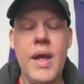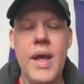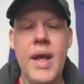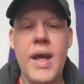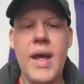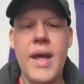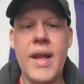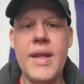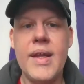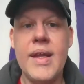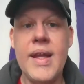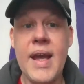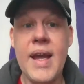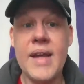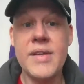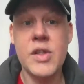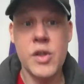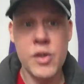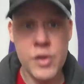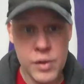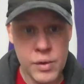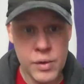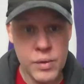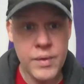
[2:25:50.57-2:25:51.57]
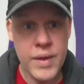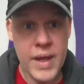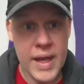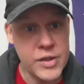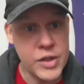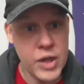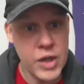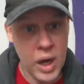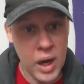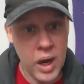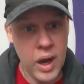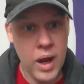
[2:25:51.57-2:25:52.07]
and he has to do that
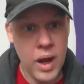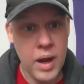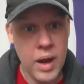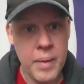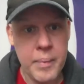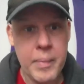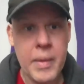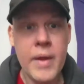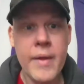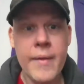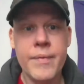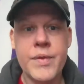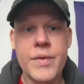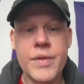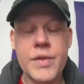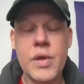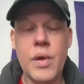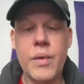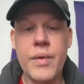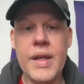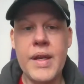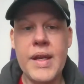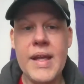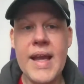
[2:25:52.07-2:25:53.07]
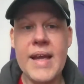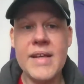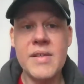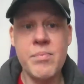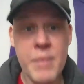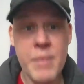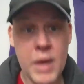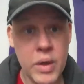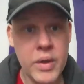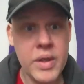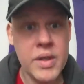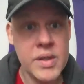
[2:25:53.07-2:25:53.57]
job so that he has
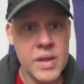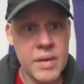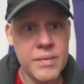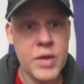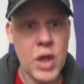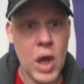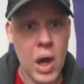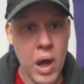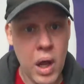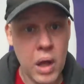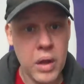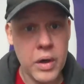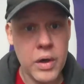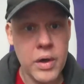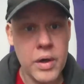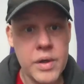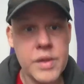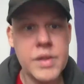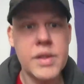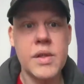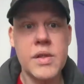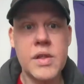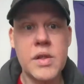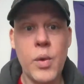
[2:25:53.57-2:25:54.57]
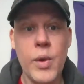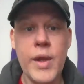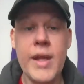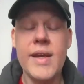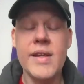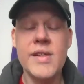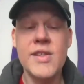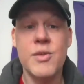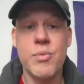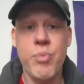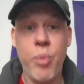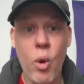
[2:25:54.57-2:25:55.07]
millions of dollars so he
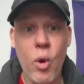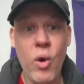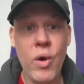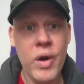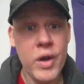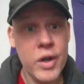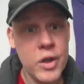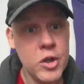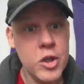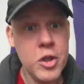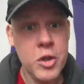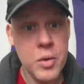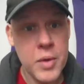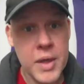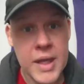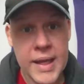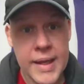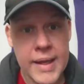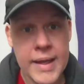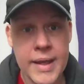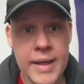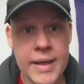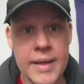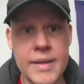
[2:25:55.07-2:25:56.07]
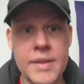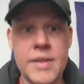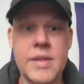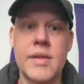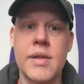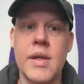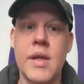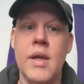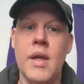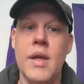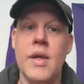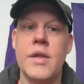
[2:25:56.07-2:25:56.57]
can spoil you kids.
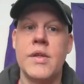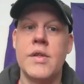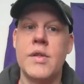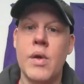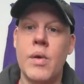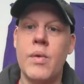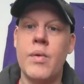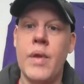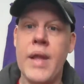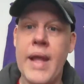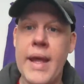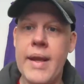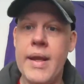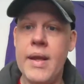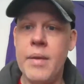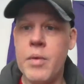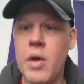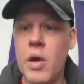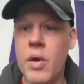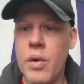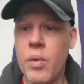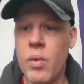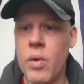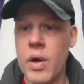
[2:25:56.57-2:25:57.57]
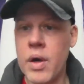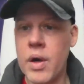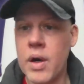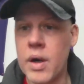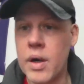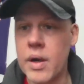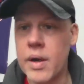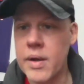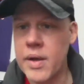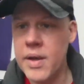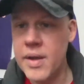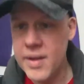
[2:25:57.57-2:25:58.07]
So let him go to
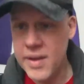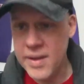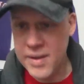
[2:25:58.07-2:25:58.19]
work.